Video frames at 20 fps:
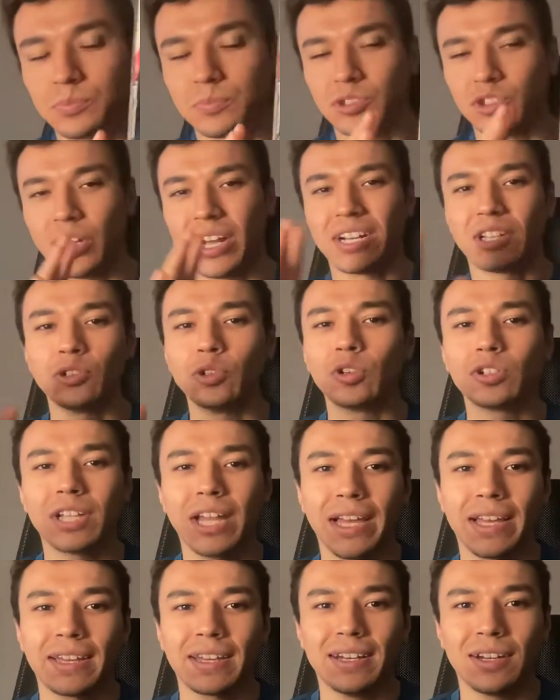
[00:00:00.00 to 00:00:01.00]
trying to look
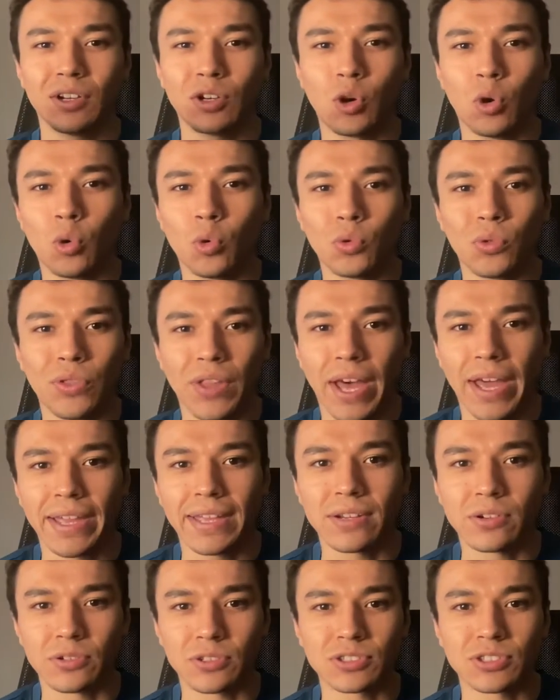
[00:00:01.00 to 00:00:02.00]
like a gold
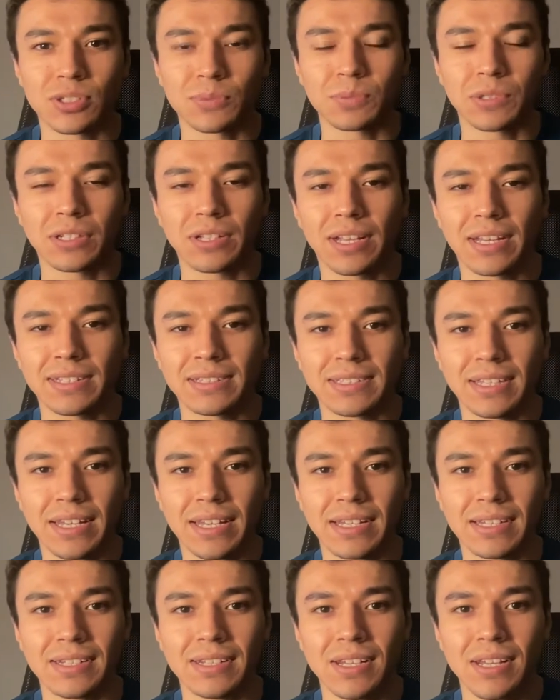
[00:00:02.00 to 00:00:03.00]
knight or something like
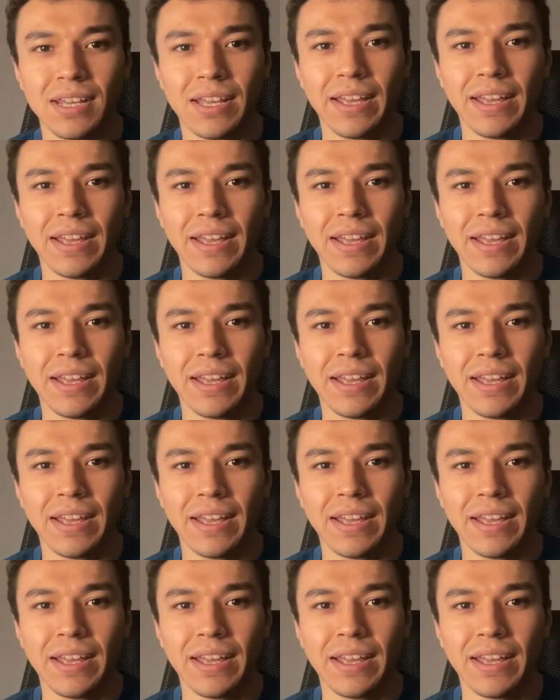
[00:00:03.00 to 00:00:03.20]
that,